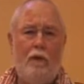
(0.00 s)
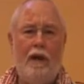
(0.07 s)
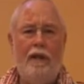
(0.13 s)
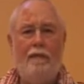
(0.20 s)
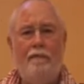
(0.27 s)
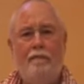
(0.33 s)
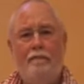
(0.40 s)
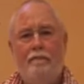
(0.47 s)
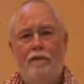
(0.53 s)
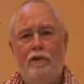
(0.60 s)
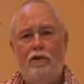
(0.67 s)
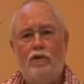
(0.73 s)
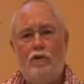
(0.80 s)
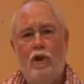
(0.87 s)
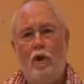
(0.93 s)
When
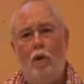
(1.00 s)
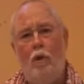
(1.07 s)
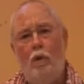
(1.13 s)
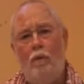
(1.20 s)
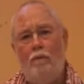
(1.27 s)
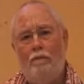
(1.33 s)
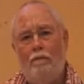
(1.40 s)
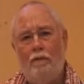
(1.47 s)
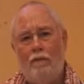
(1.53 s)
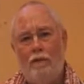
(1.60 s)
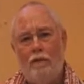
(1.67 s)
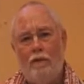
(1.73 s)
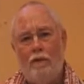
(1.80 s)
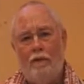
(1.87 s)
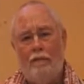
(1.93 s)
the soul,
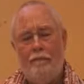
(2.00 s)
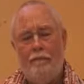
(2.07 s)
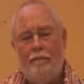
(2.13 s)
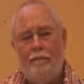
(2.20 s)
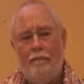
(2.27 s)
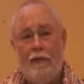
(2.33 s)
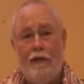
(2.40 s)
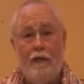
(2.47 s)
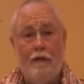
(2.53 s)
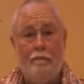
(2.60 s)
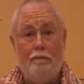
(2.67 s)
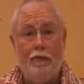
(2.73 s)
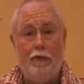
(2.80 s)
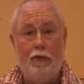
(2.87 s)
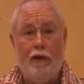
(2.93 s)

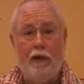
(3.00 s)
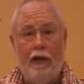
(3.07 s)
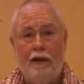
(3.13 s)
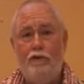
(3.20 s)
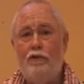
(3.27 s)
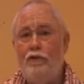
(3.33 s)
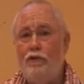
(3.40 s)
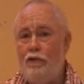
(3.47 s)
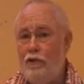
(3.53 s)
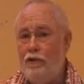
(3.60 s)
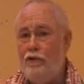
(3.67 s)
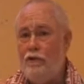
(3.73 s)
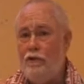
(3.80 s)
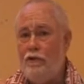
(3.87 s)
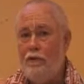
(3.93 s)
being pure
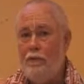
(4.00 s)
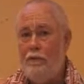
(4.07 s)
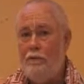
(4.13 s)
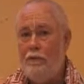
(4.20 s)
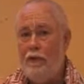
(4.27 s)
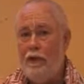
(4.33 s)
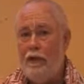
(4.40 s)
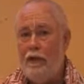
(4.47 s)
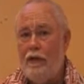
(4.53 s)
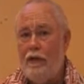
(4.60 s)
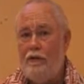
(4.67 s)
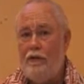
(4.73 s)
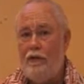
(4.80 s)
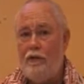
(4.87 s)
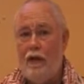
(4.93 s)
consciousness,
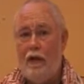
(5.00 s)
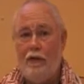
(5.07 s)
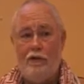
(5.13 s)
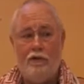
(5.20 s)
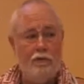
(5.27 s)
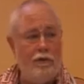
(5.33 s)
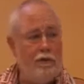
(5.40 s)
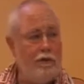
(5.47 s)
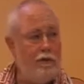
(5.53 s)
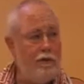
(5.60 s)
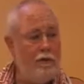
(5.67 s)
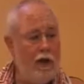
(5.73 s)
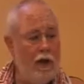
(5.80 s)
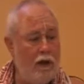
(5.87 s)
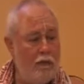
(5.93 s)
is in touch with
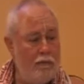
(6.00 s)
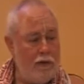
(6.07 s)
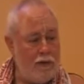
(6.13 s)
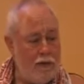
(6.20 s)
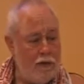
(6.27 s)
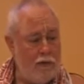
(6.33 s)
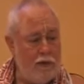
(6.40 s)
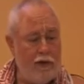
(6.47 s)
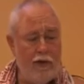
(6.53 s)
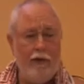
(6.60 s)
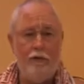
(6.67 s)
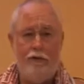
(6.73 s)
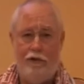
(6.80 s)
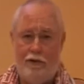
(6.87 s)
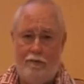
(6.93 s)
the dull material
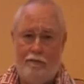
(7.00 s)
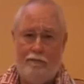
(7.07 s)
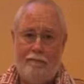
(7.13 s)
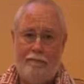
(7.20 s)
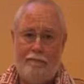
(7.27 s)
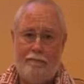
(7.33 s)
energy,